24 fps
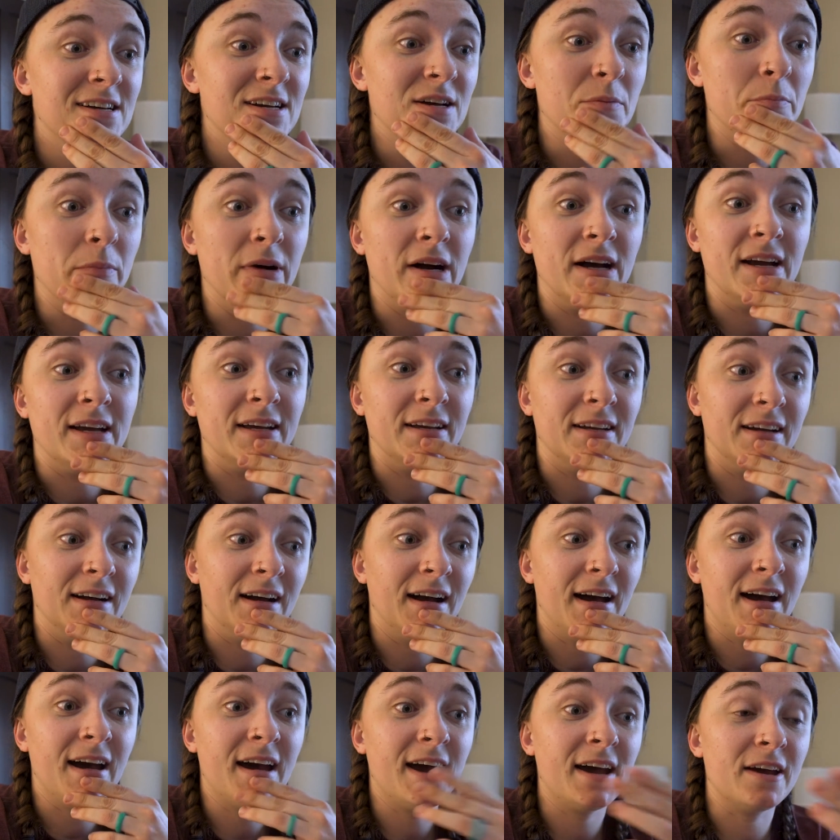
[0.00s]
my
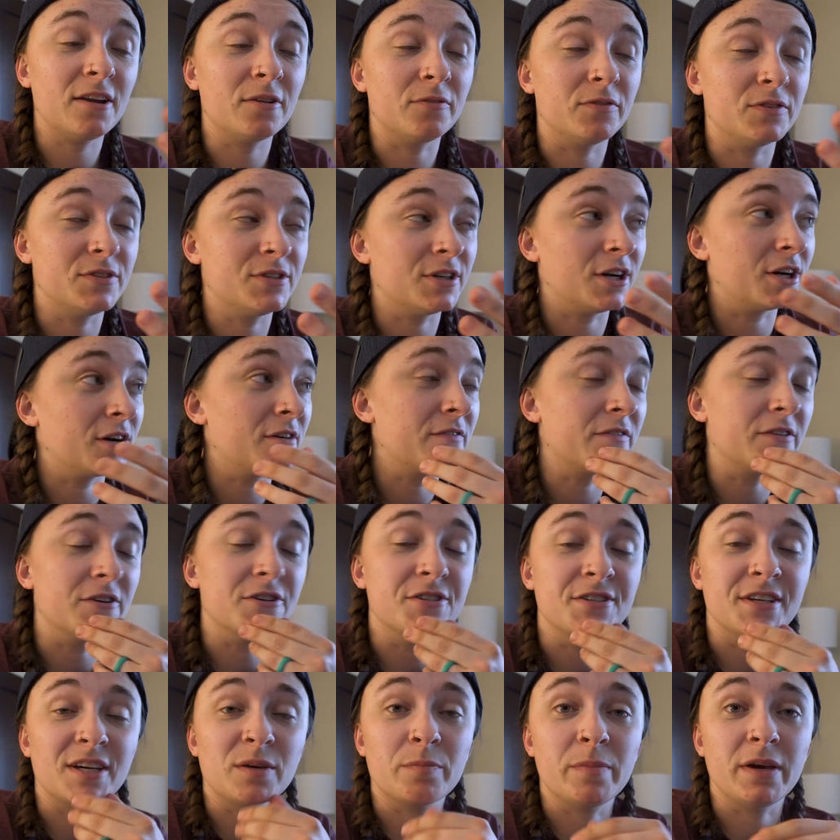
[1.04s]
idol
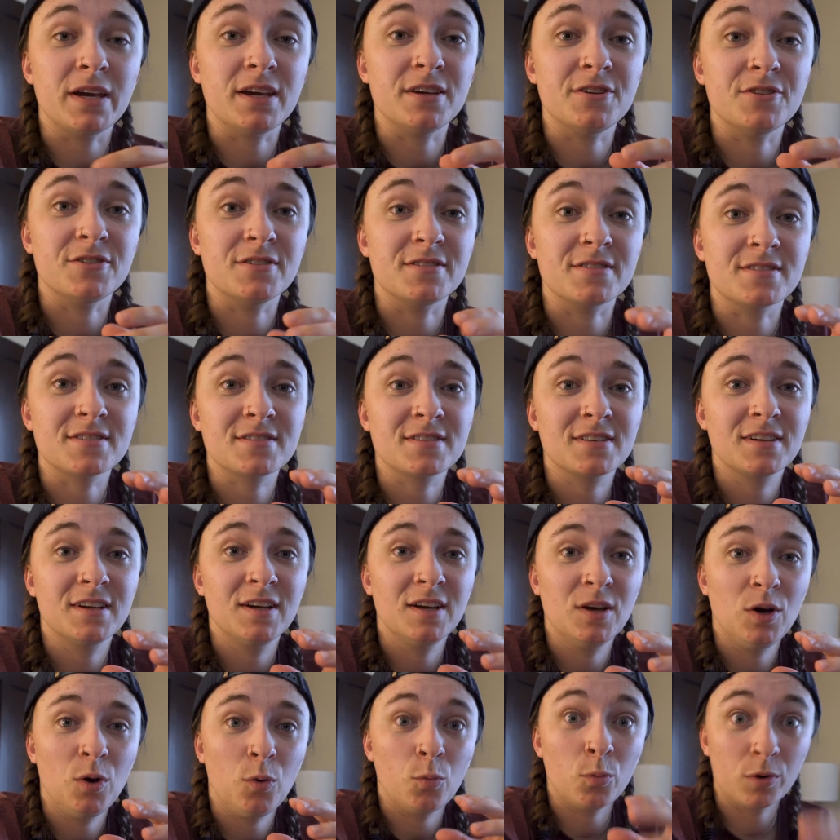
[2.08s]
photographer's Nick Page's
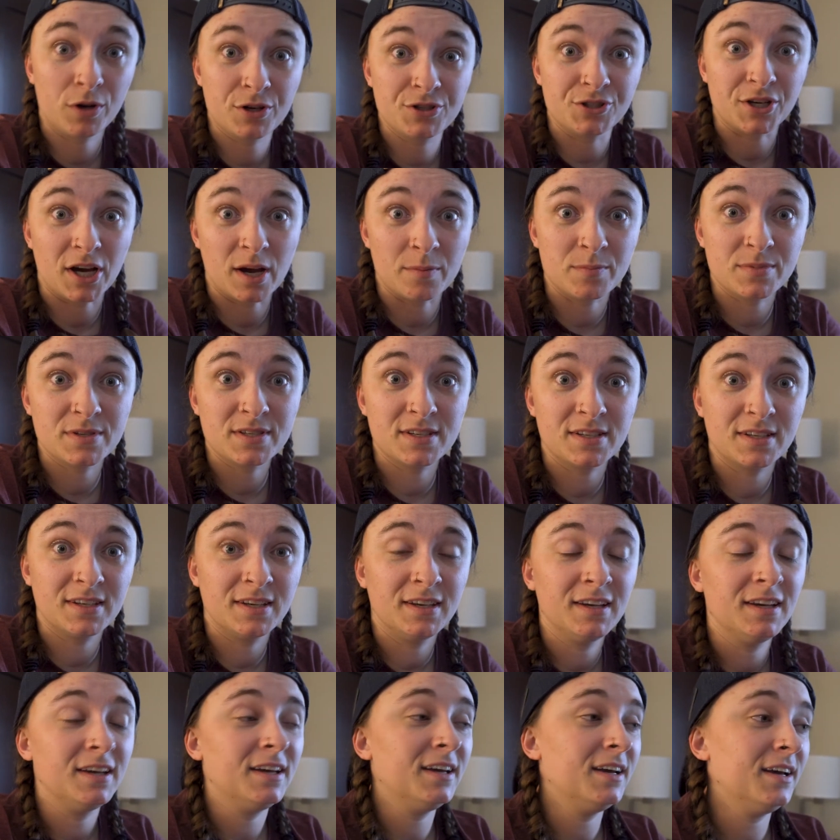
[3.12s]
workshops,
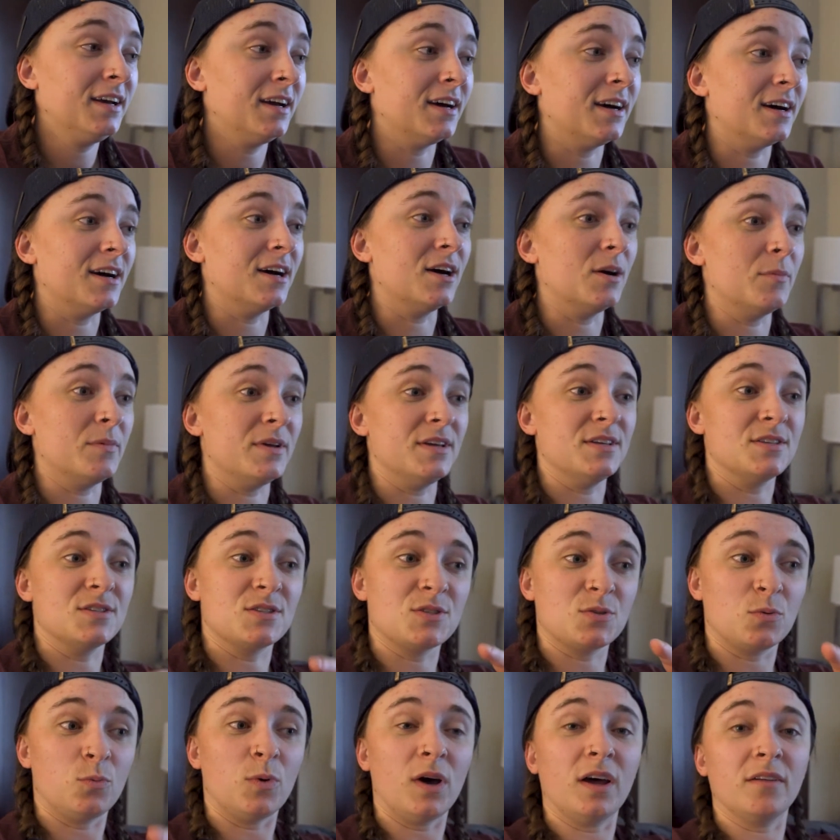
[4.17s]

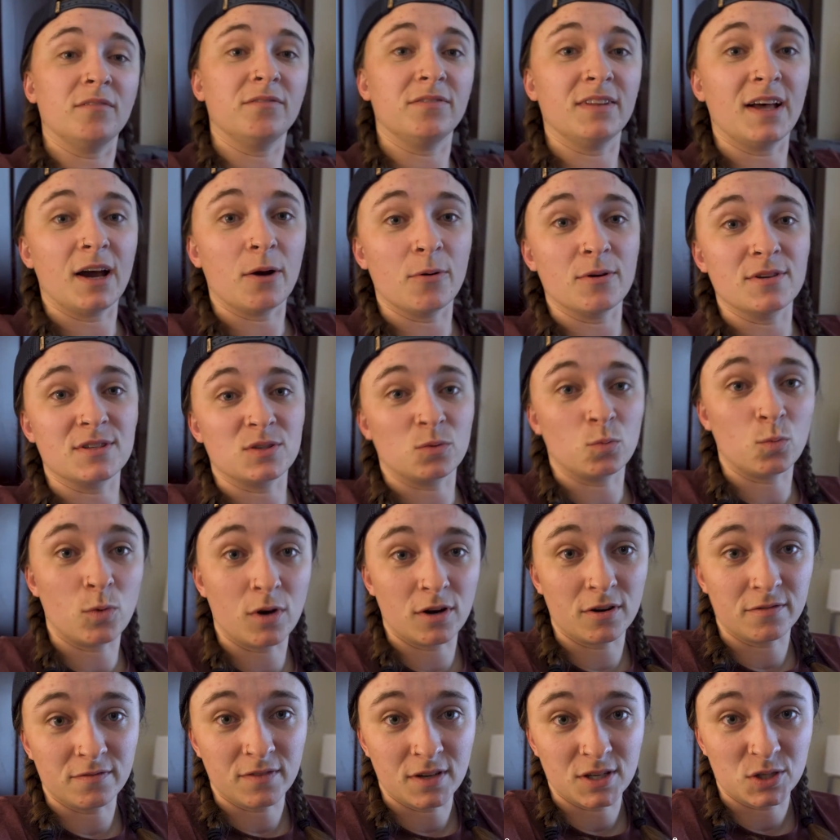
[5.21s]
his Wildflowers and
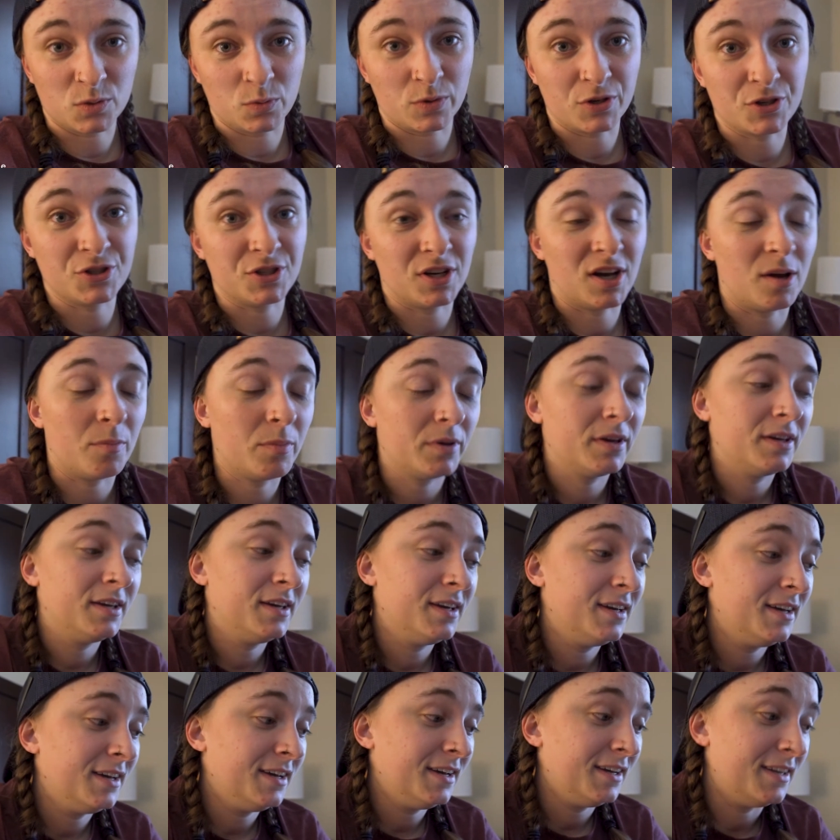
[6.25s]
Waterfalls Workshop.
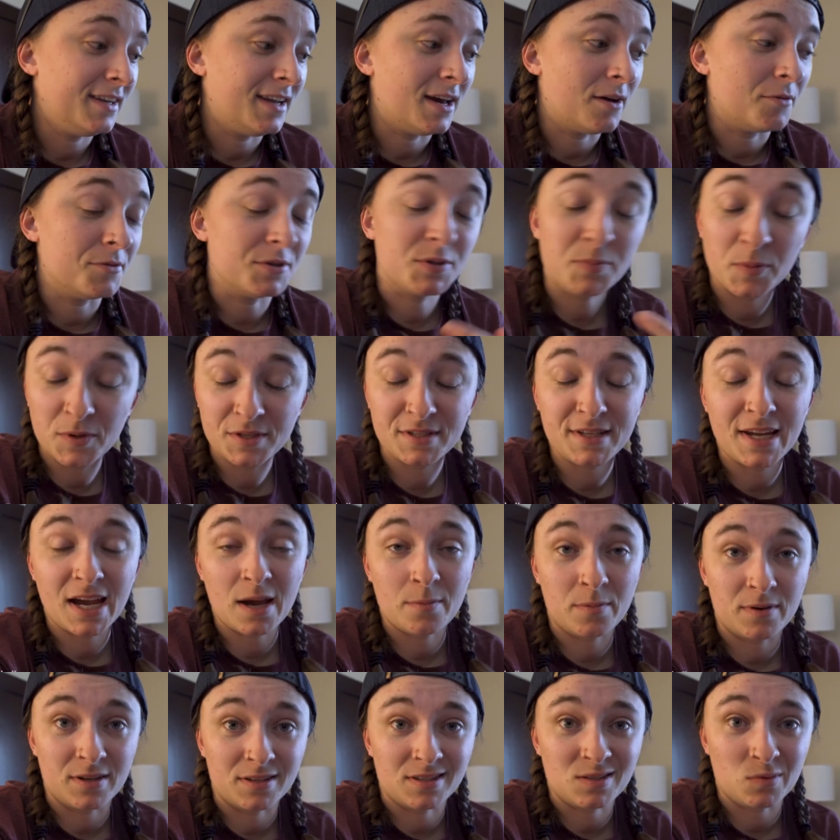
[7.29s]
Now, it was supposed to
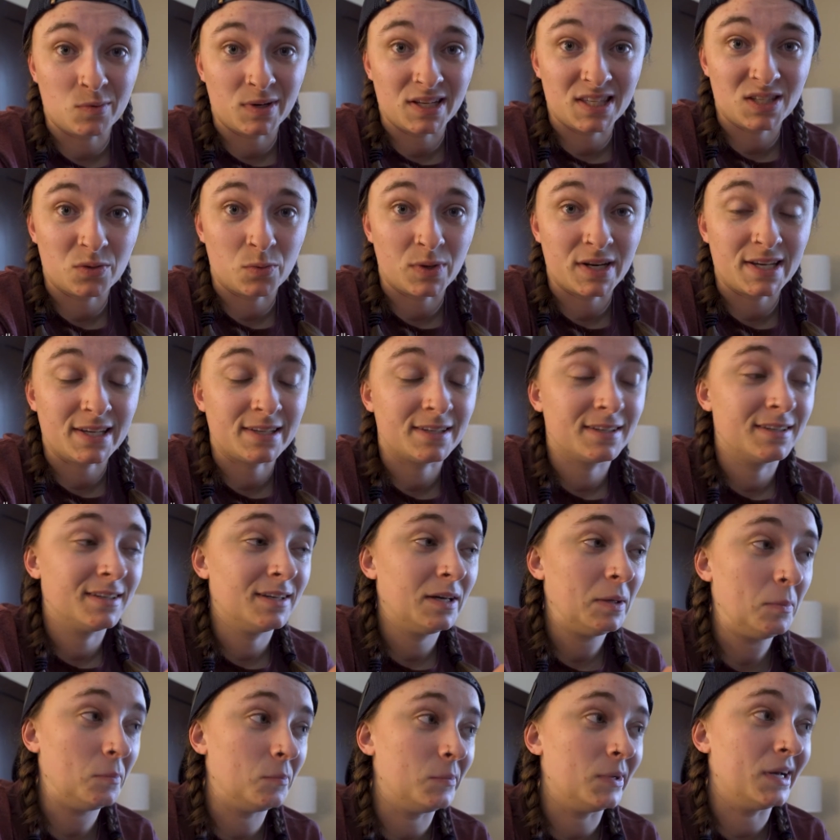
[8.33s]
happen in 2020,
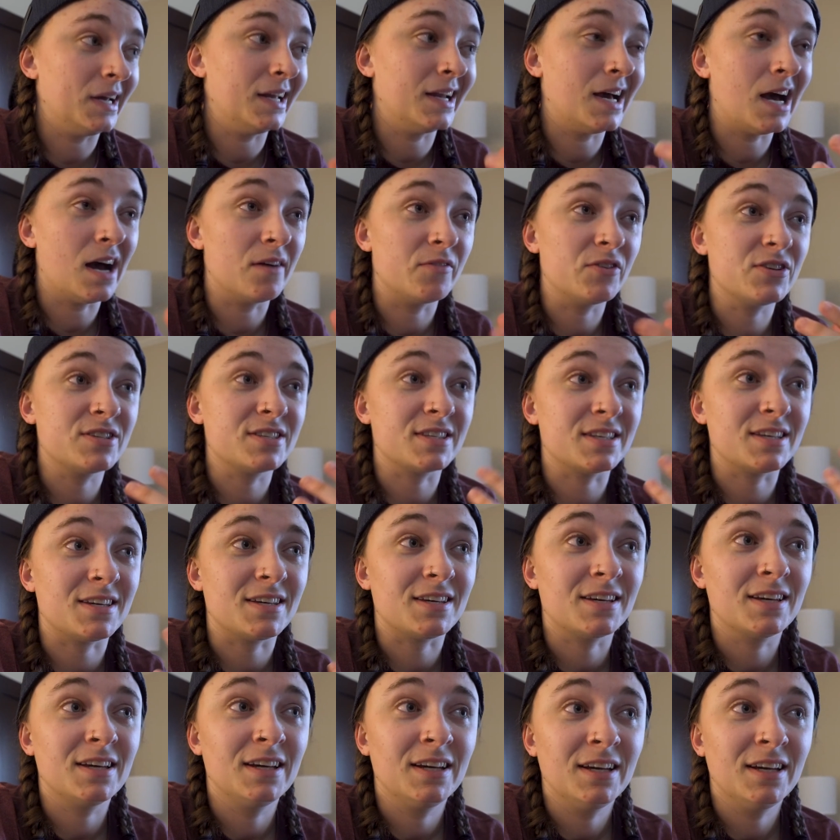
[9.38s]
but obviously